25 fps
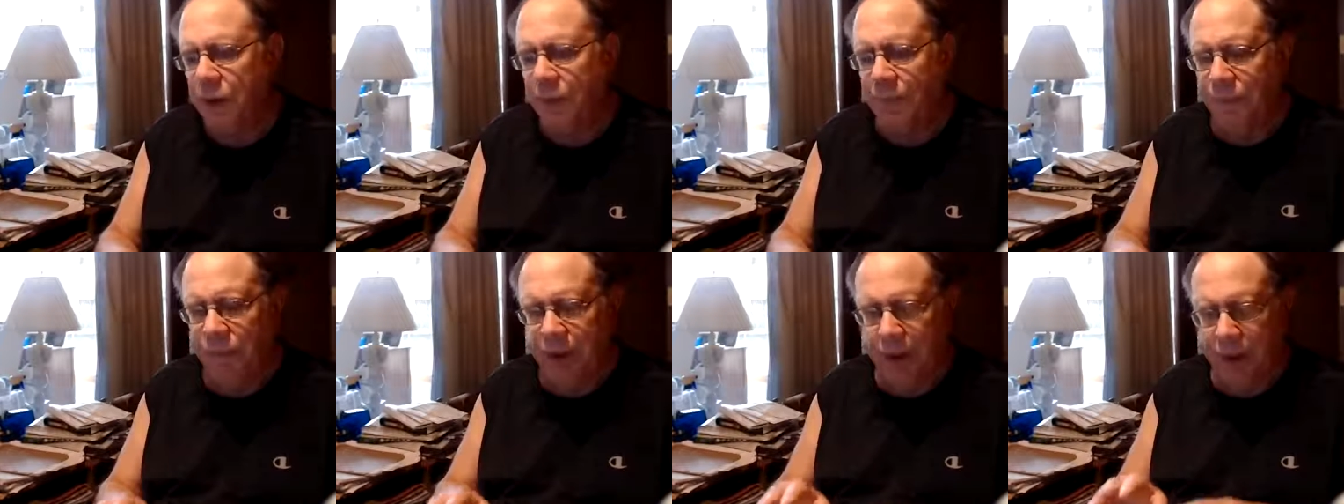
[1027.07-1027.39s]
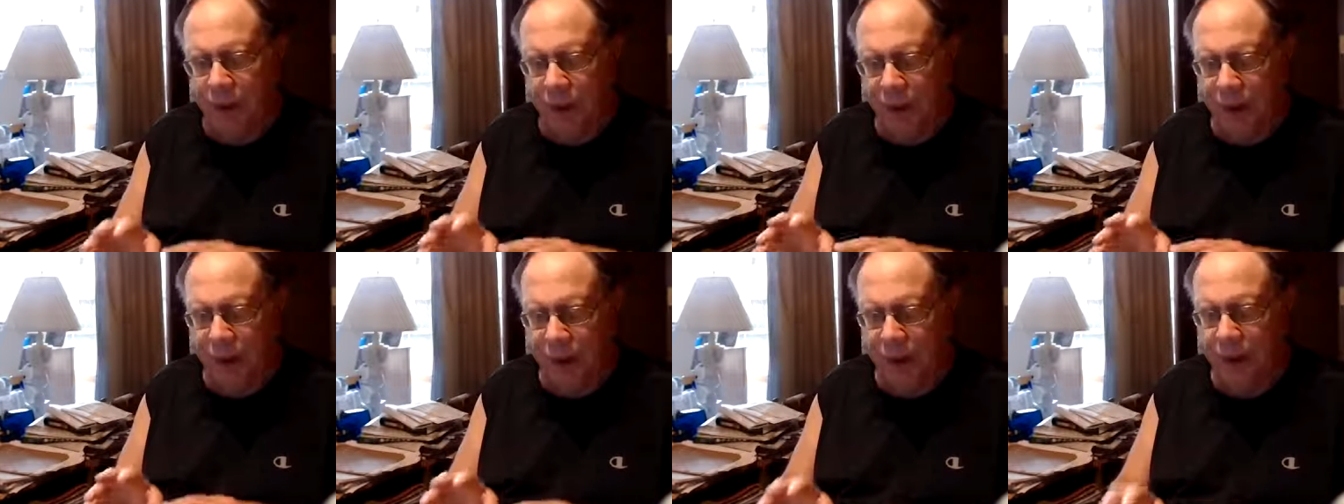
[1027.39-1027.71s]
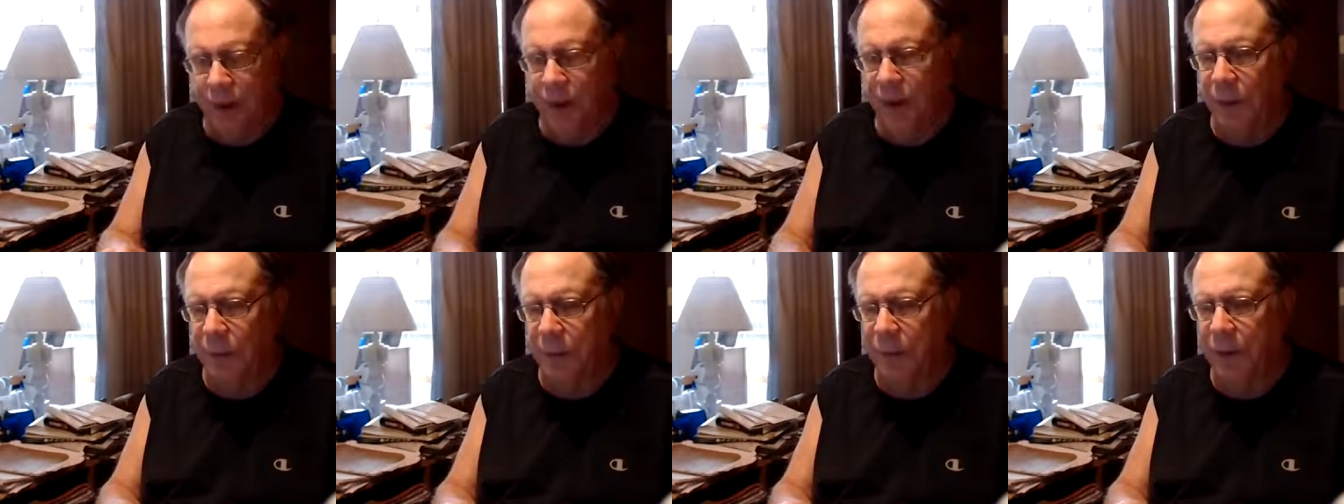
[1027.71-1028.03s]
and I
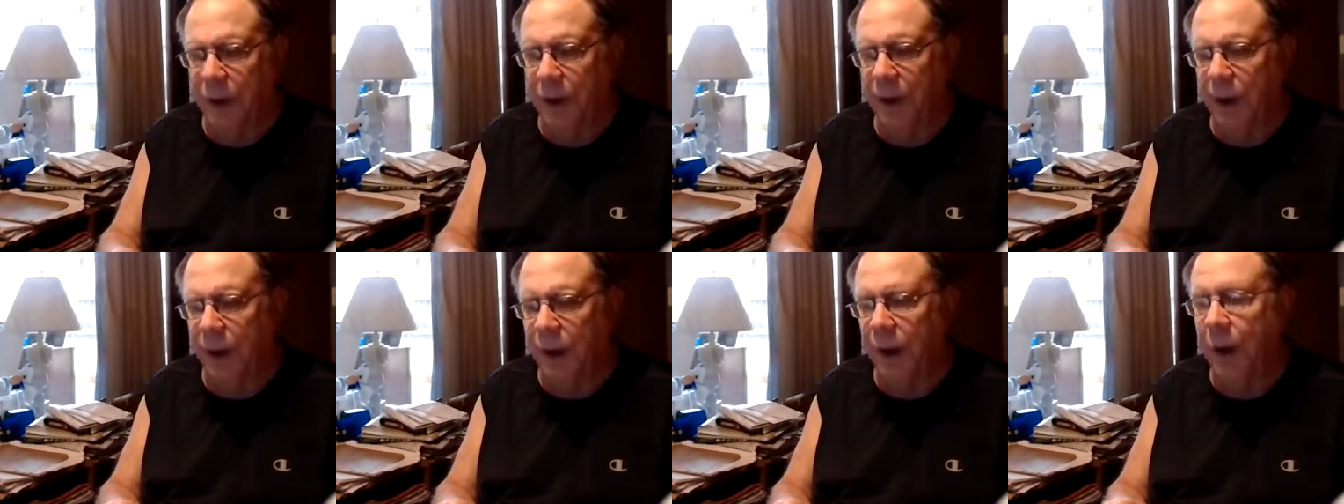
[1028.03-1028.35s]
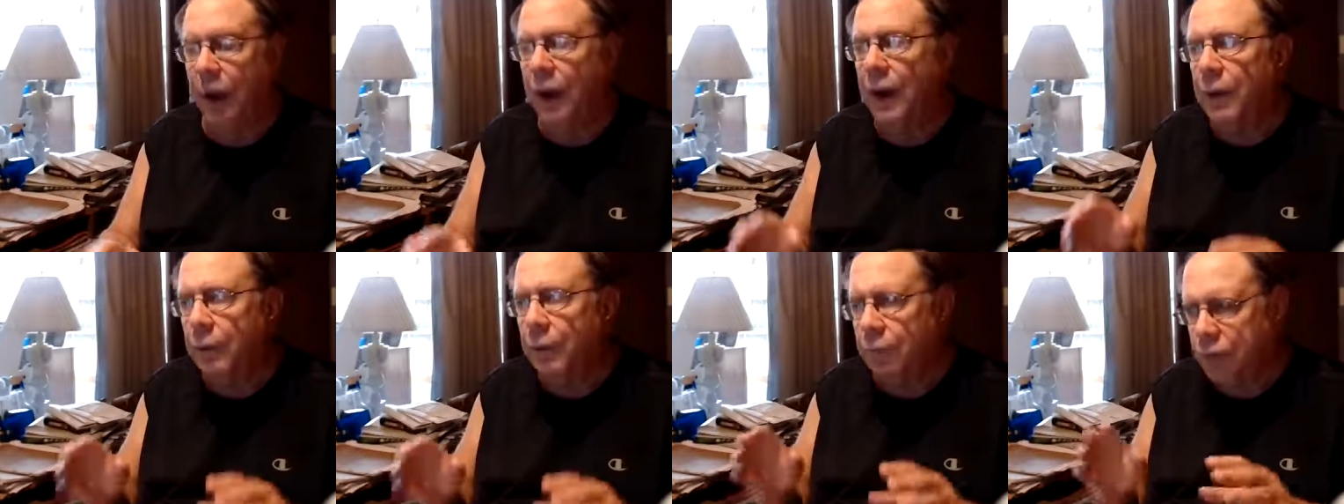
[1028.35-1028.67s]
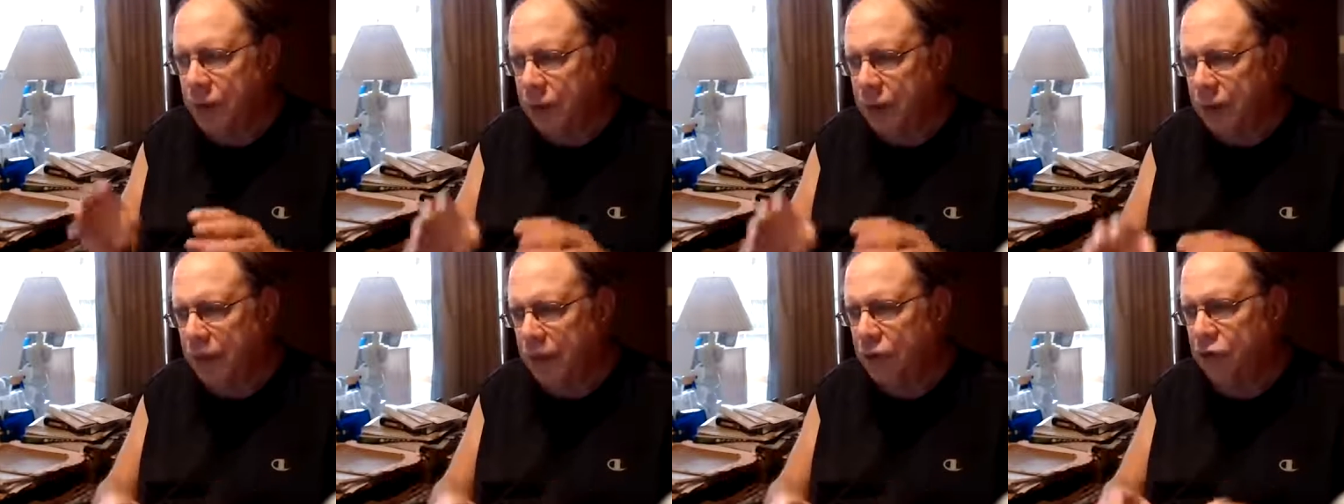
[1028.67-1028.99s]
come by,
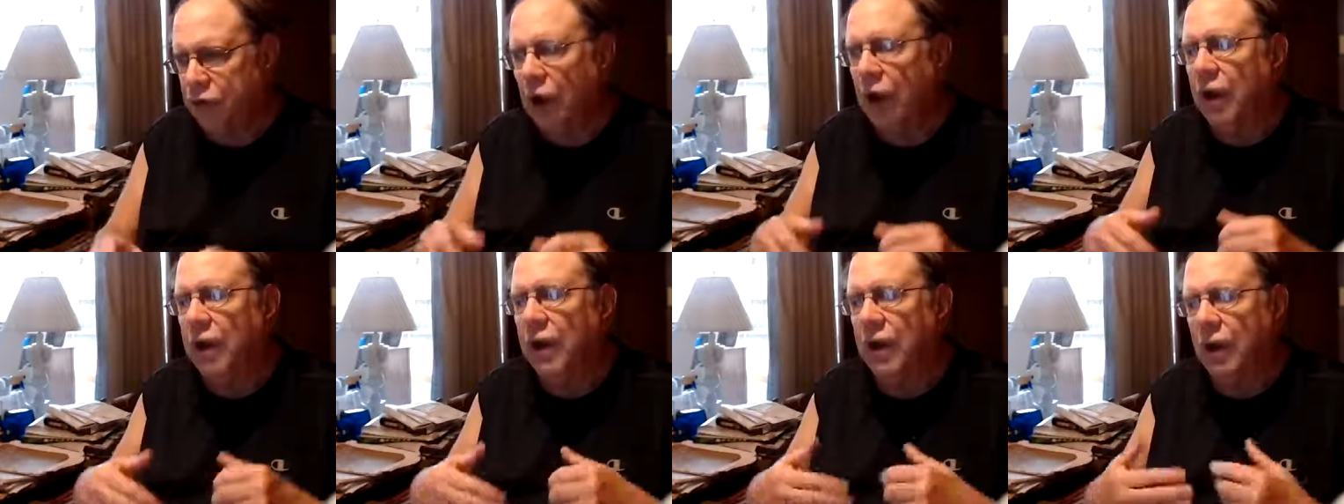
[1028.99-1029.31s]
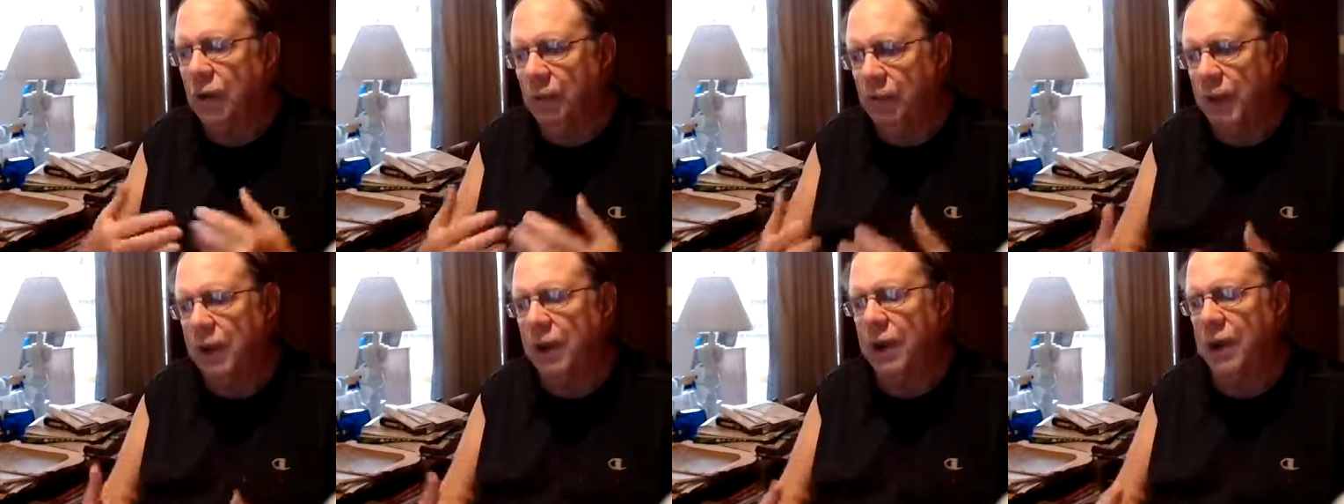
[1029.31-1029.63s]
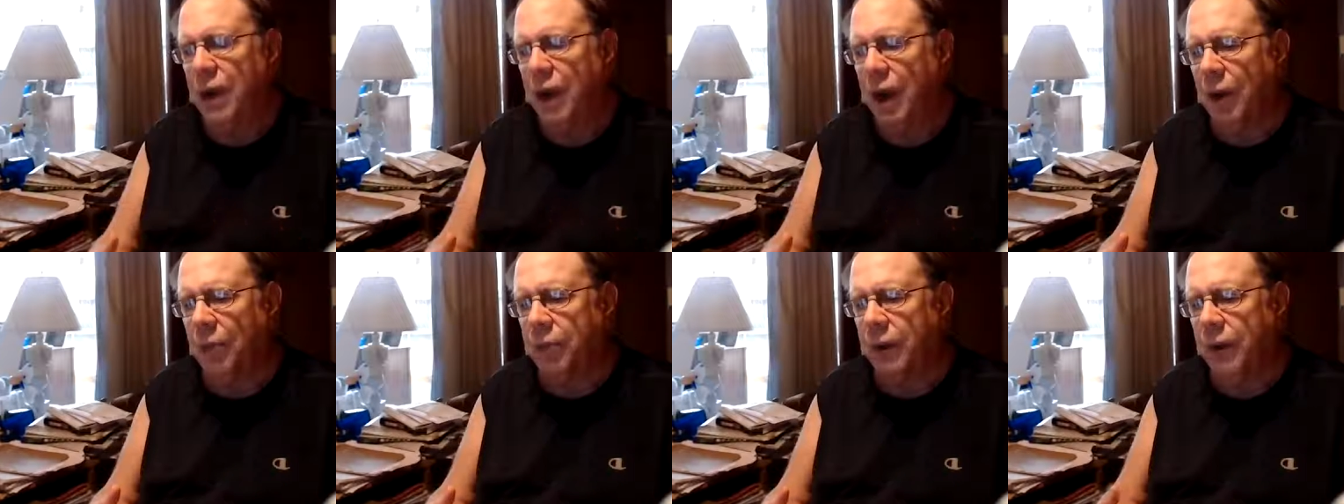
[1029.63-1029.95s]
please give me a
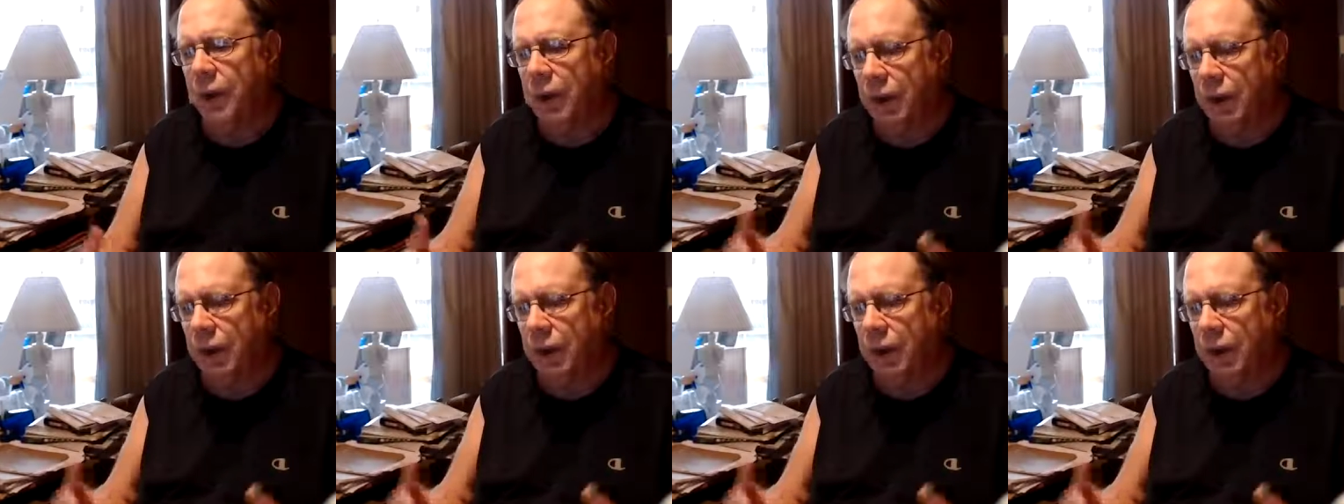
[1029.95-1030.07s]
copy.